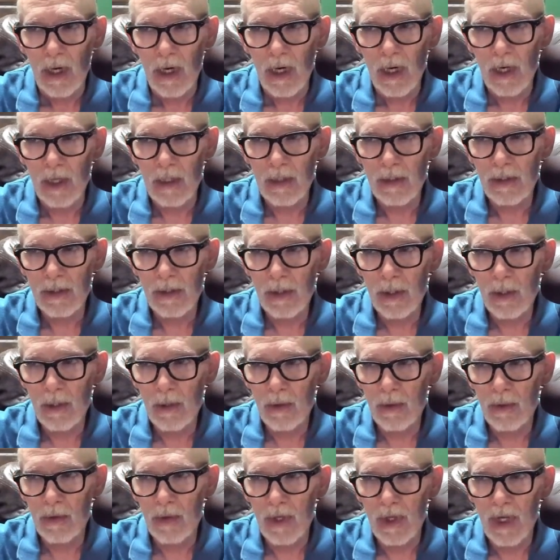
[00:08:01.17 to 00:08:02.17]
And
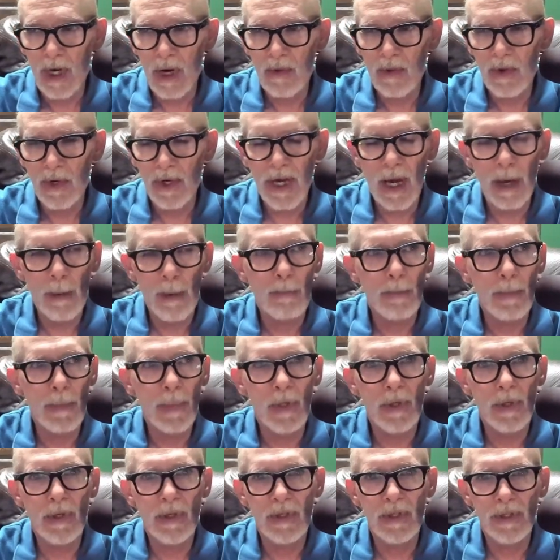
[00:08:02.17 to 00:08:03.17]
so the governor got
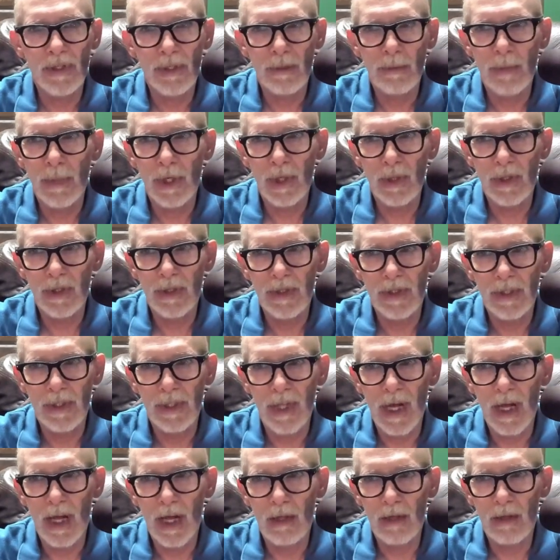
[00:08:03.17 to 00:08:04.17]
millions and millions
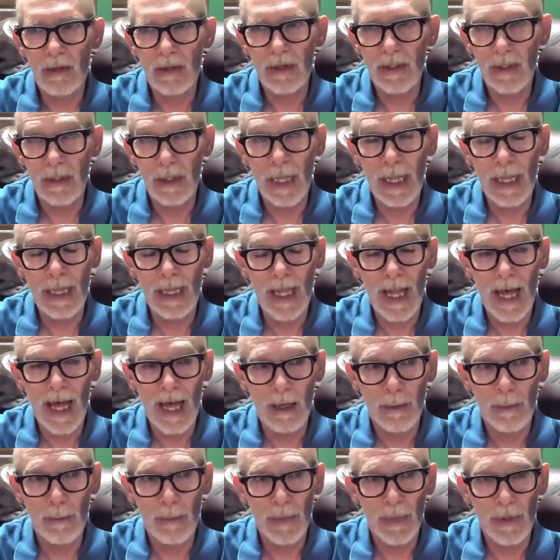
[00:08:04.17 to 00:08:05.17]
of dollars, a
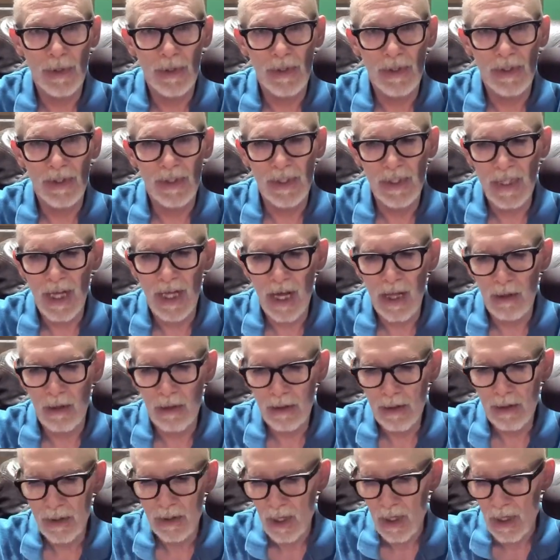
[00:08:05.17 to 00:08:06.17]
lot of millions of
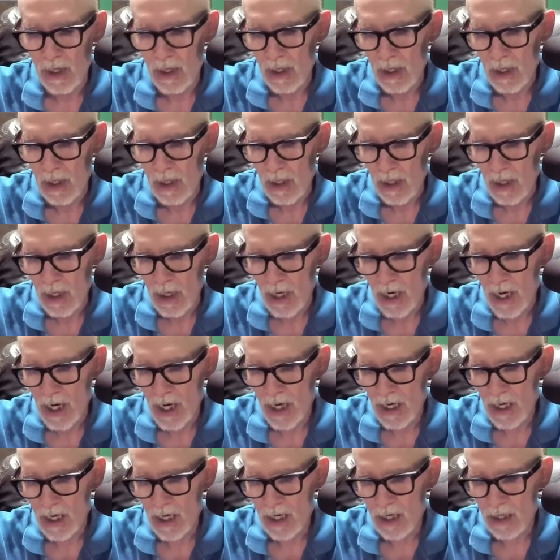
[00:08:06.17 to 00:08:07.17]
dollars,
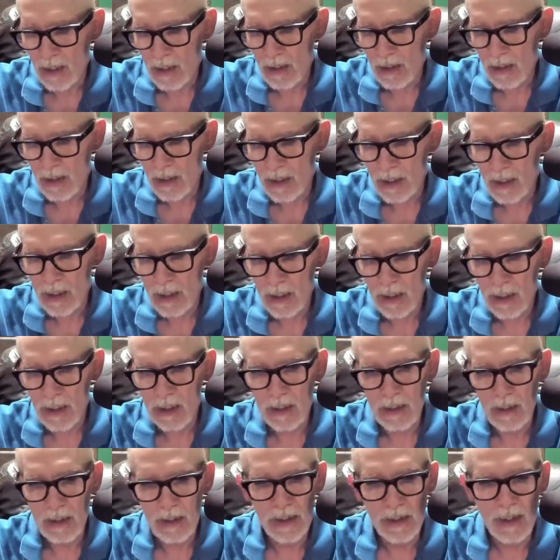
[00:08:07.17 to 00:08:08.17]
and
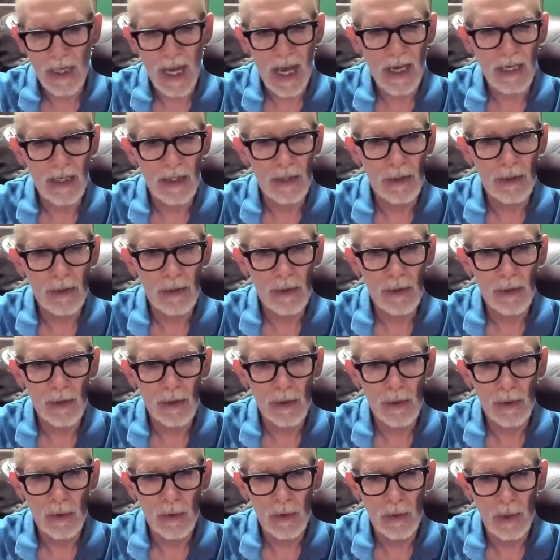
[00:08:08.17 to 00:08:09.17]
he decided
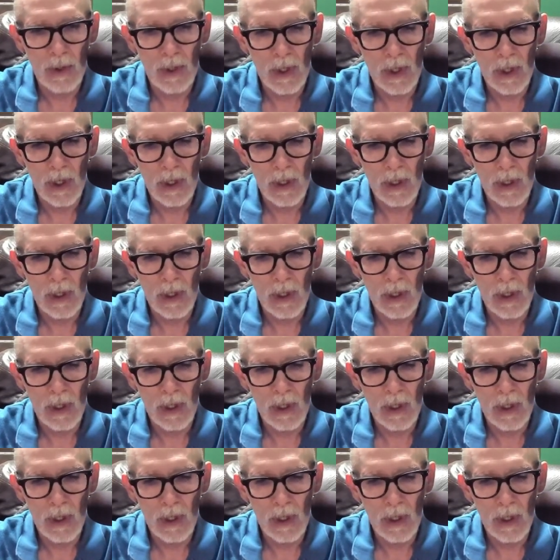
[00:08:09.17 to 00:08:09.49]
to